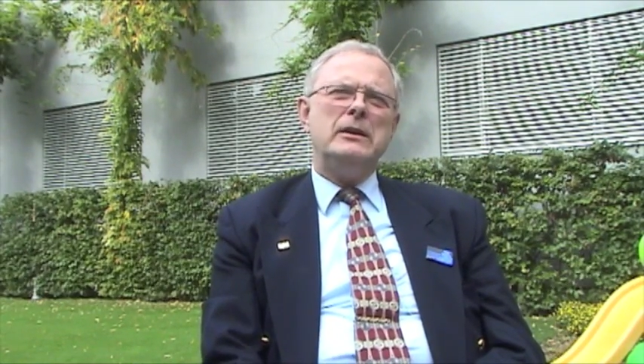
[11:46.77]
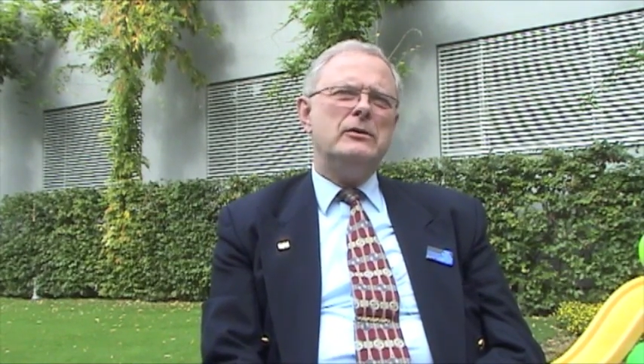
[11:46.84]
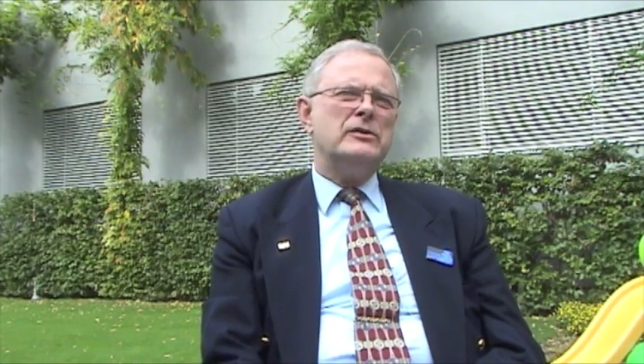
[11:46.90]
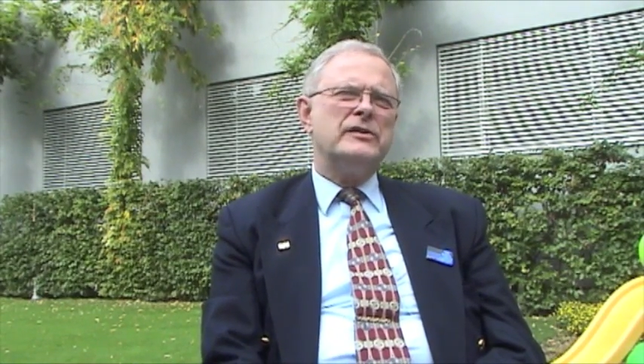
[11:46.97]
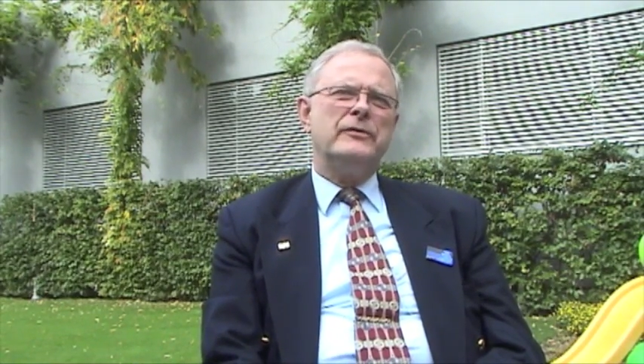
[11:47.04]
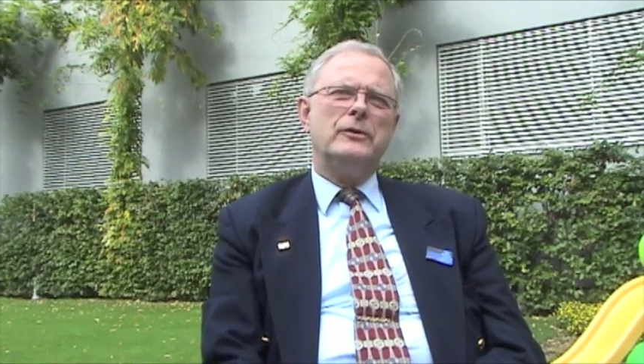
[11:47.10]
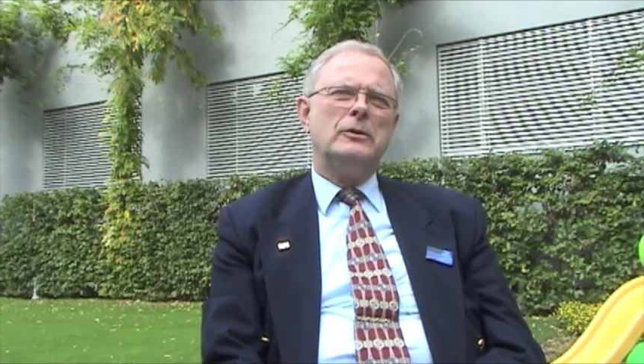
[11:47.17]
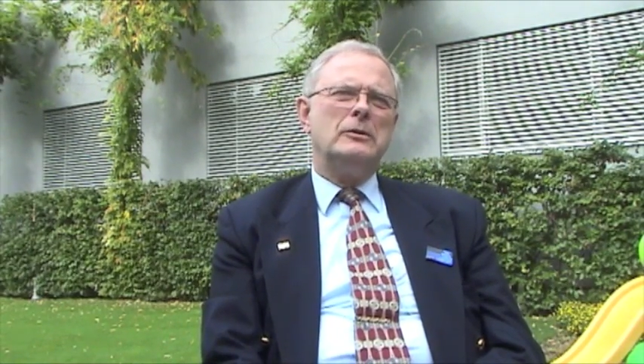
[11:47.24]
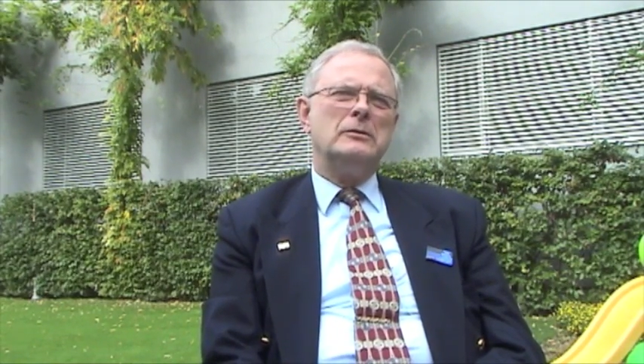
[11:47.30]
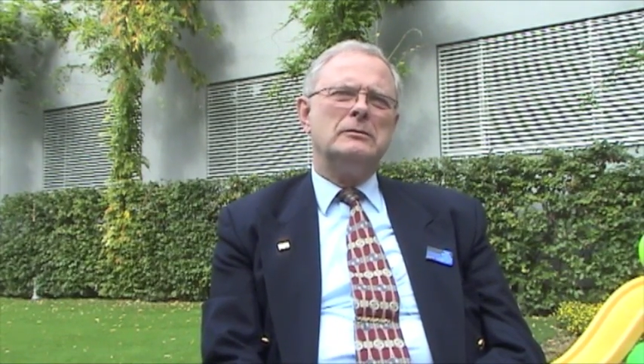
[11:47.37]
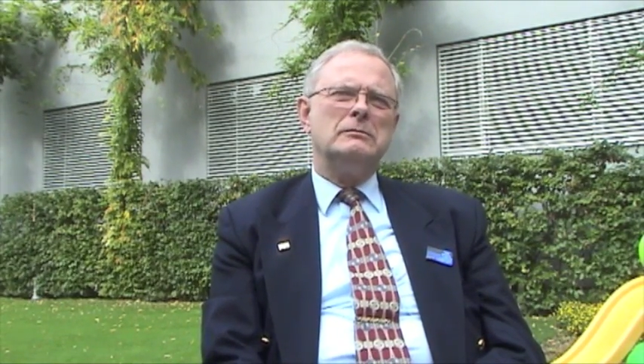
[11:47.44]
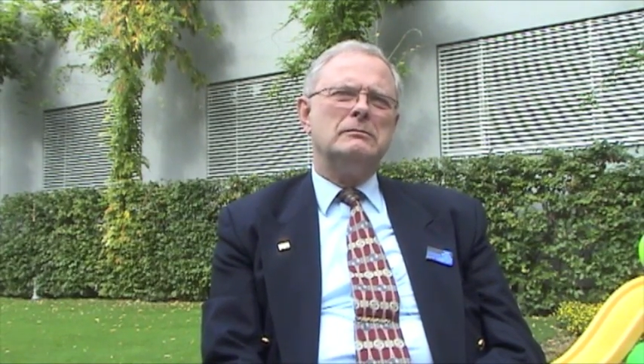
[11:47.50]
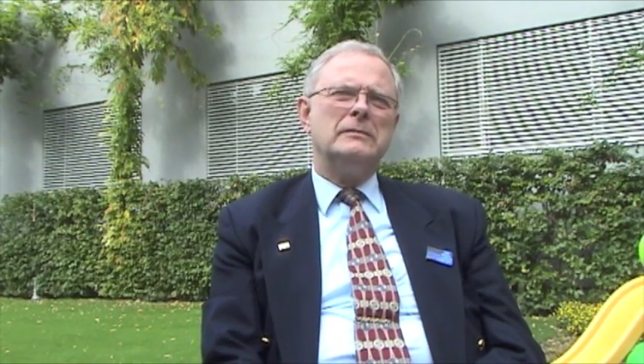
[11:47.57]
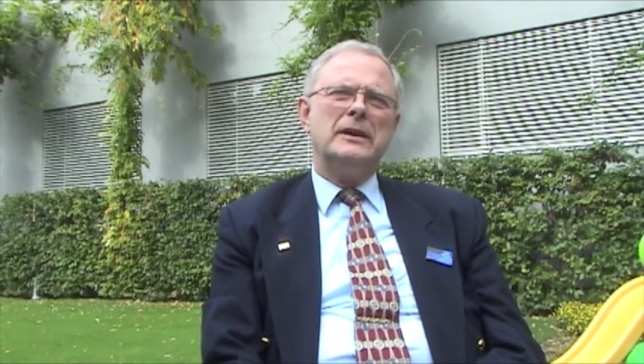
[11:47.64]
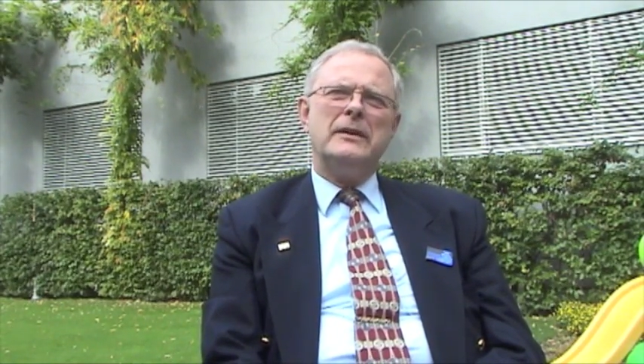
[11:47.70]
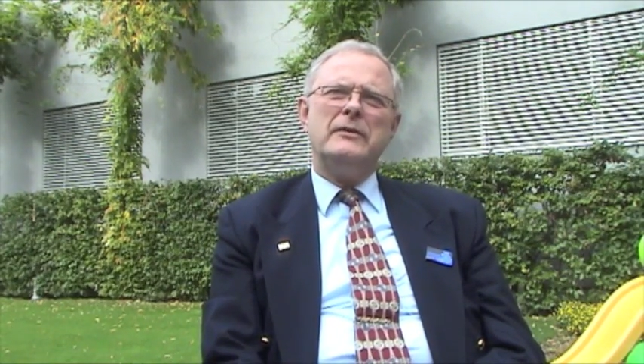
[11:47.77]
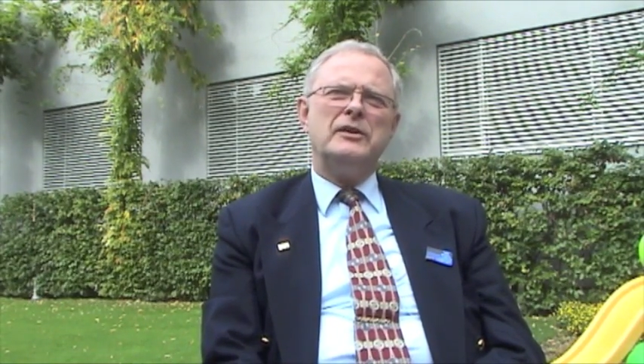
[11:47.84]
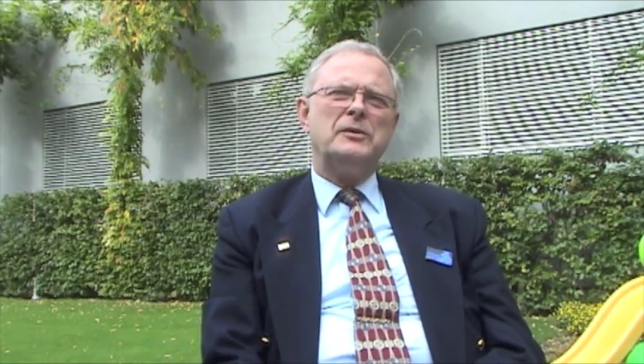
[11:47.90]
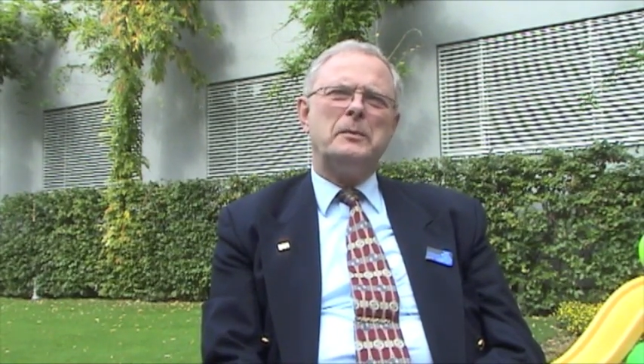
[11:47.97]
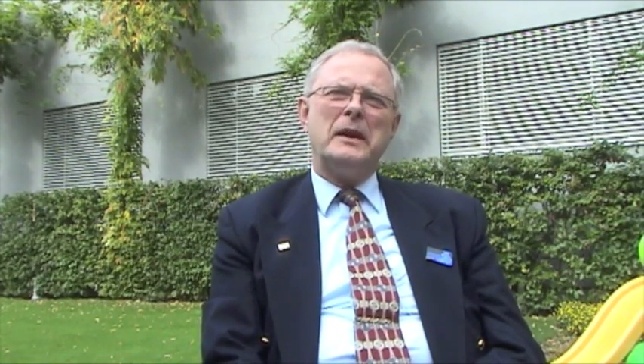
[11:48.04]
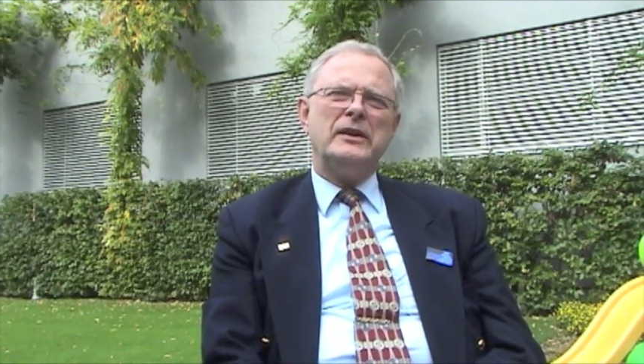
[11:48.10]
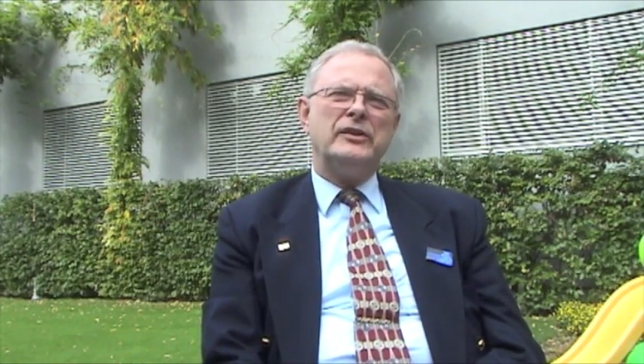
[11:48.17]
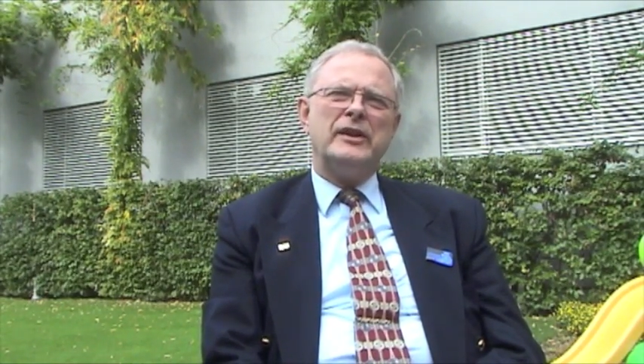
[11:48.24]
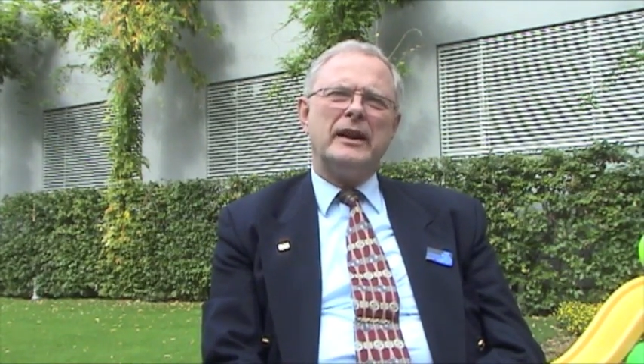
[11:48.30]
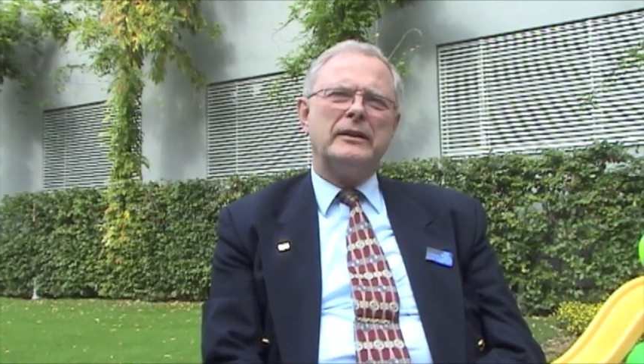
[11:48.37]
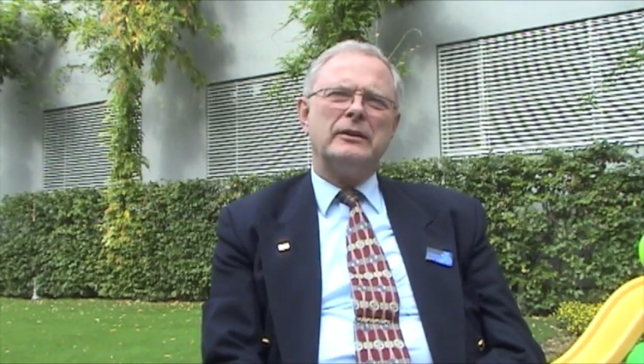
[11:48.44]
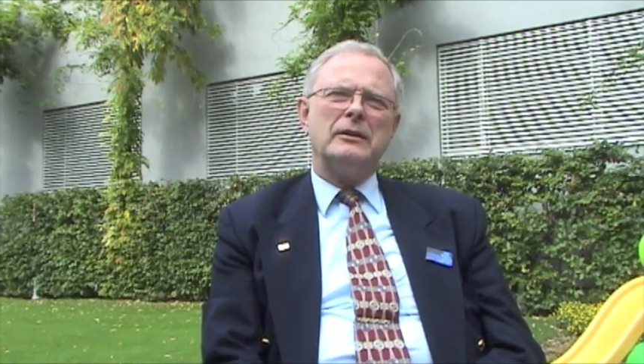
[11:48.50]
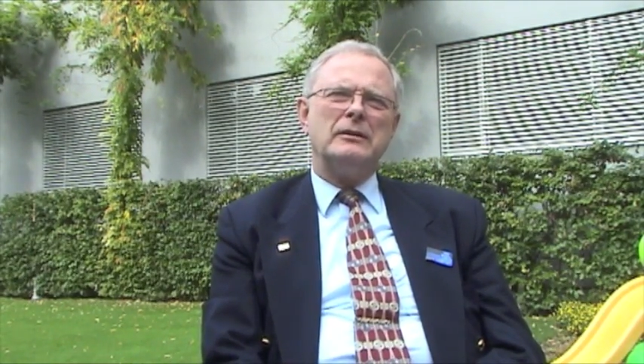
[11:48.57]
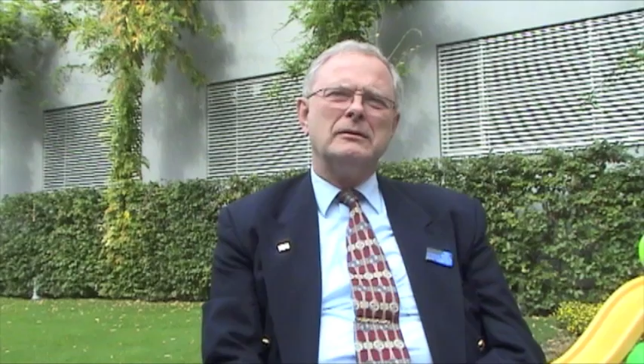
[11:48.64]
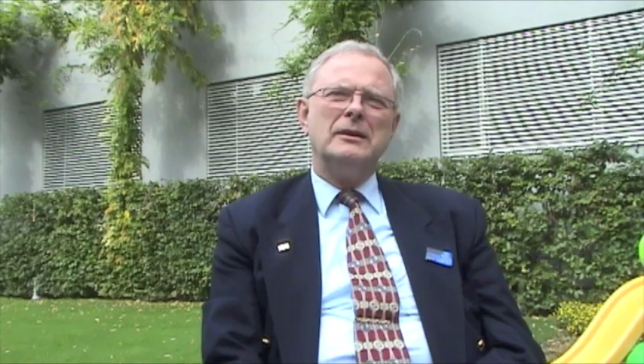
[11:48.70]
useful in the space
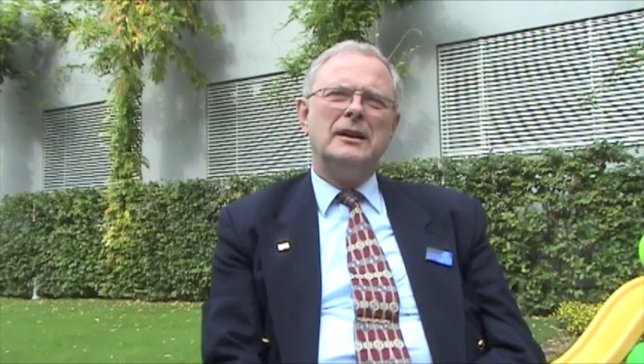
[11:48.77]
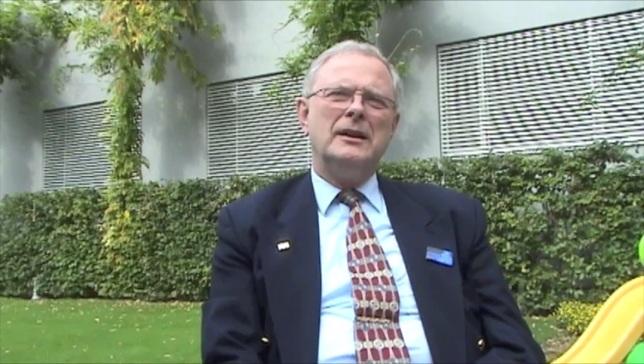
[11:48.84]
sector.